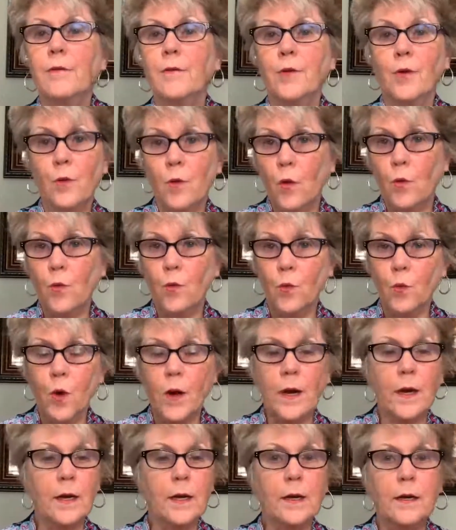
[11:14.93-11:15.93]
their own
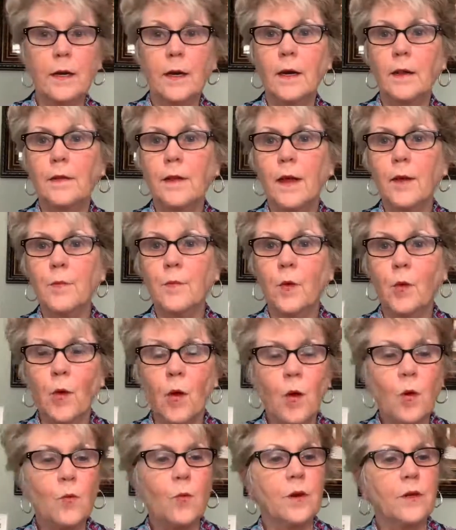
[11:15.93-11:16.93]
way, and that will
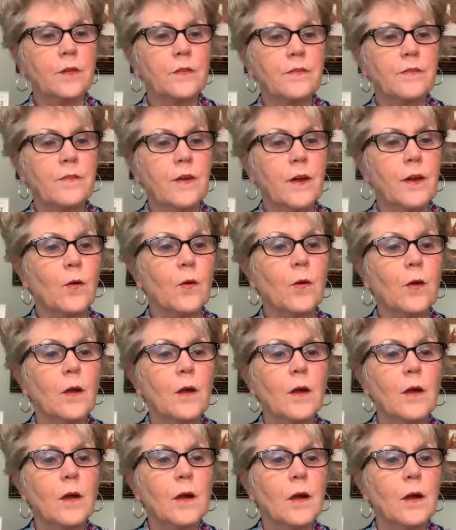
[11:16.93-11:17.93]
always fail.
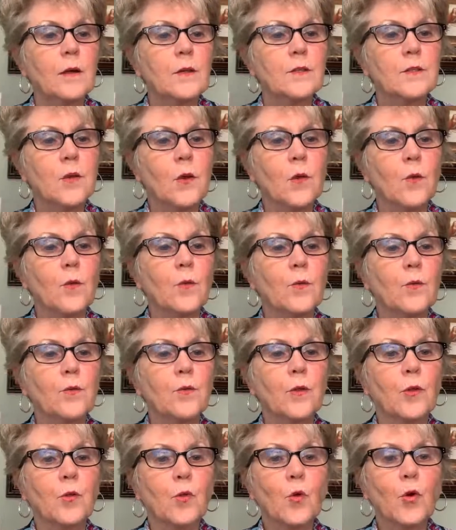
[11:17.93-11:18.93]
So
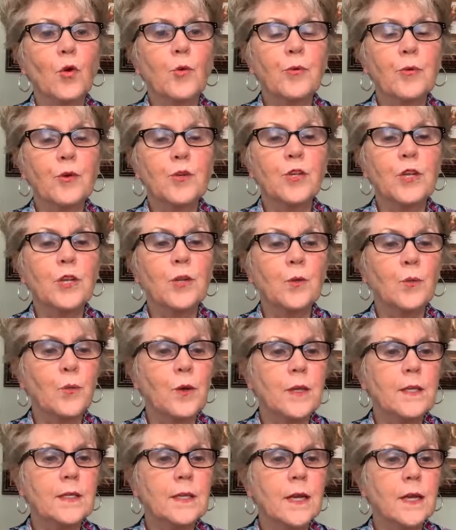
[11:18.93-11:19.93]
the Lord pushing the
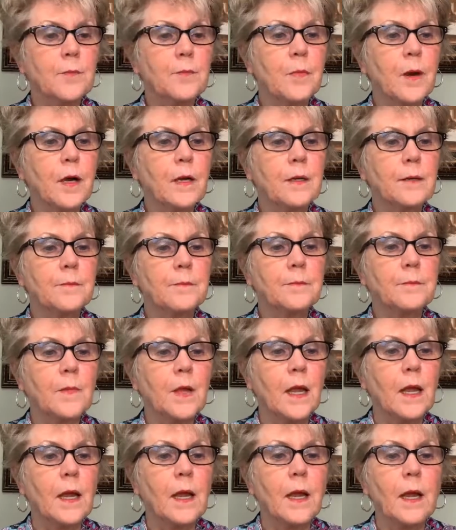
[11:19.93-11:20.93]
reset button,
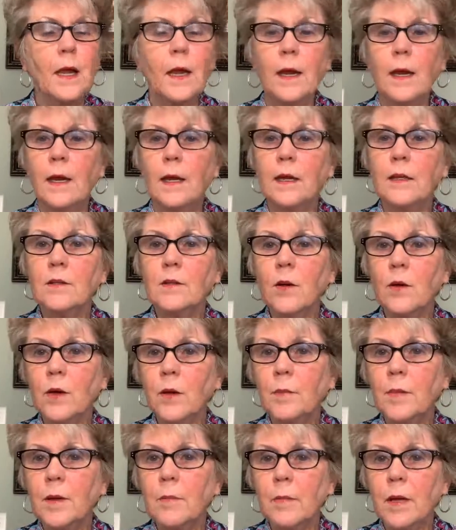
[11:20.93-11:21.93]
it's going
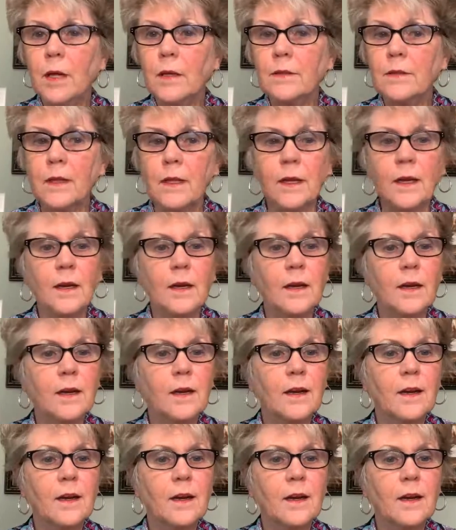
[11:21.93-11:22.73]
to be messy.